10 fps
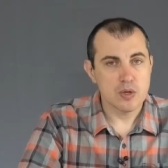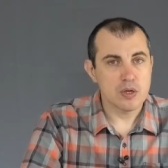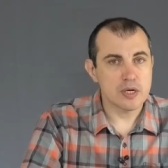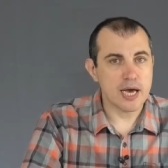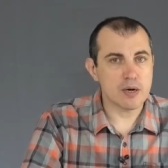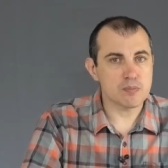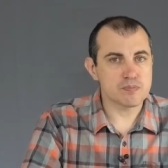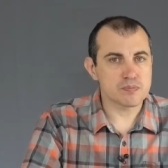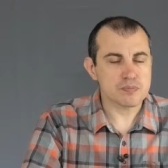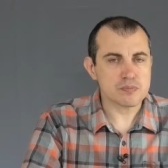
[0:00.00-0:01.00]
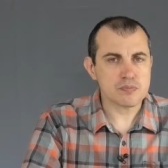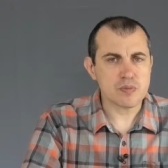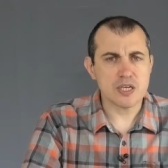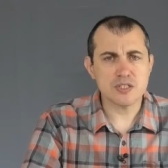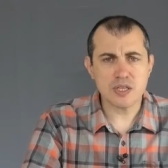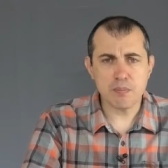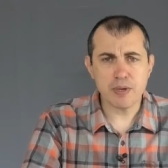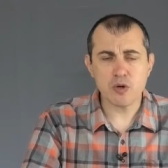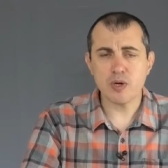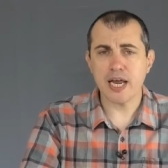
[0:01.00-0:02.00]
Now, some
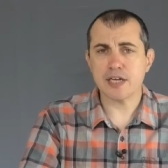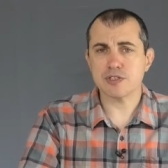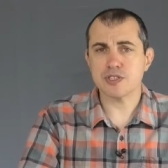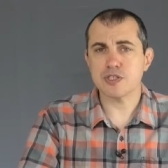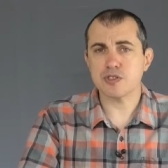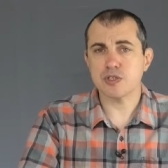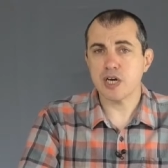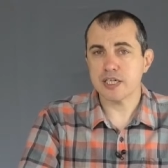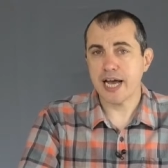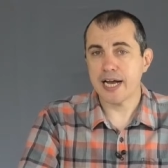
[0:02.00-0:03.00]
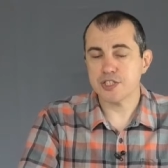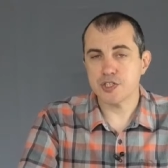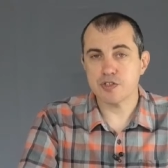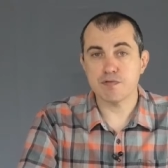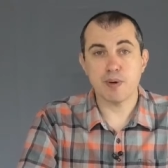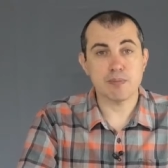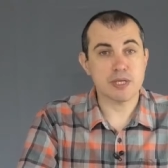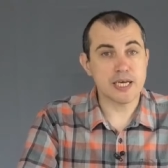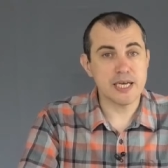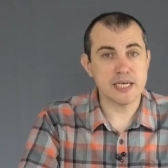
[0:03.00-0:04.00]
Bitcoin addresses are not hashes of
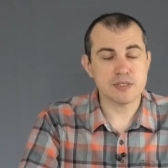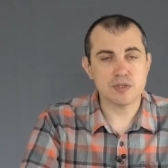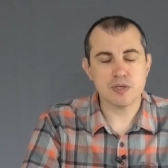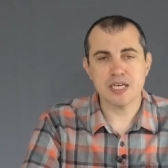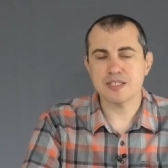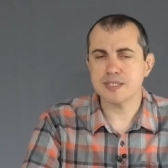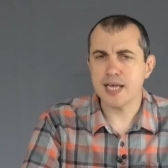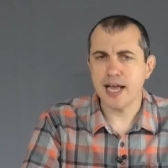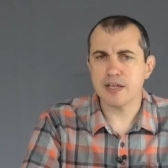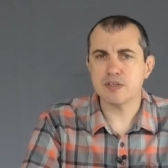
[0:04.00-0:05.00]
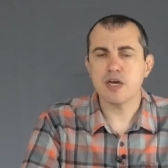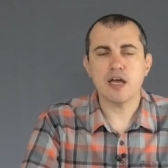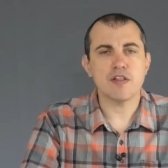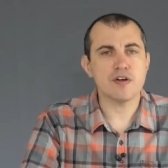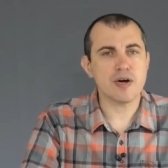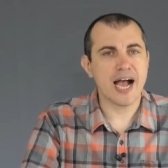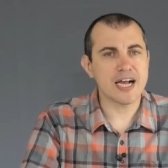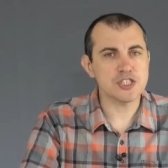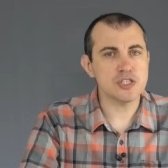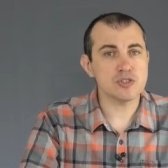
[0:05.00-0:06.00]
public keys. Instead, they're
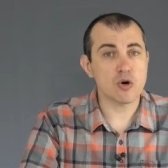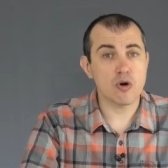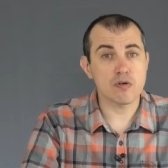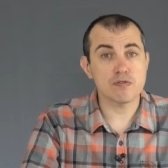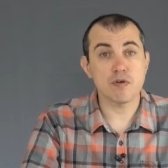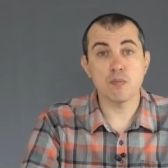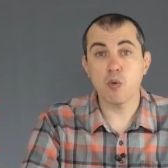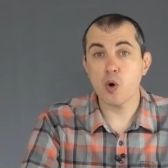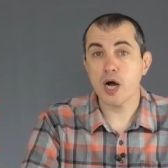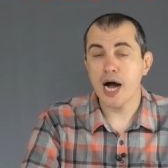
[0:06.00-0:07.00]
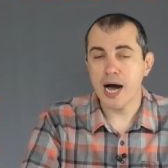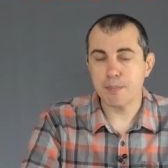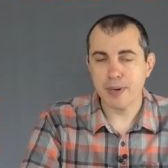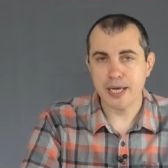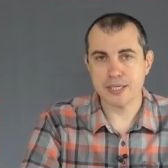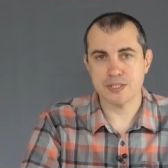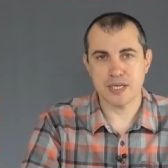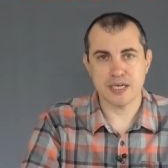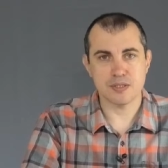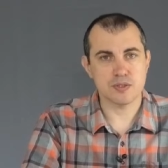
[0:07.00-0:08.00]
hashes of more complex
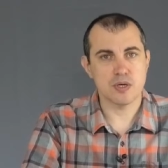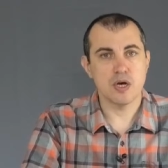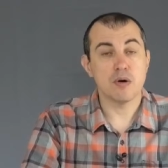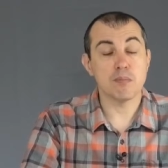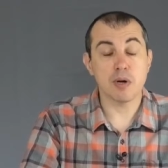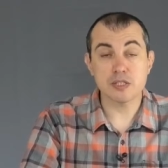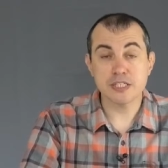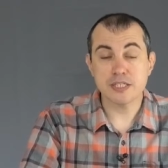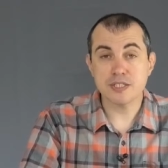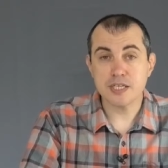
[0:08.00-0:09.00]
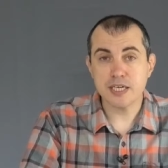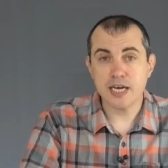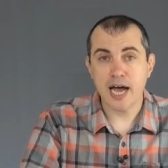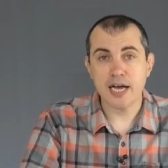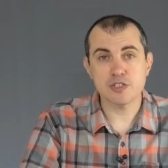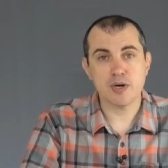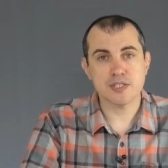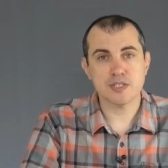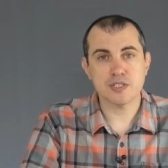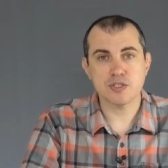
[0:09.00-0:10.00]
things, multi-sig
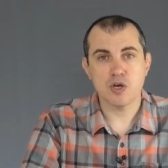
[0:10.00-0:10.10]
addresses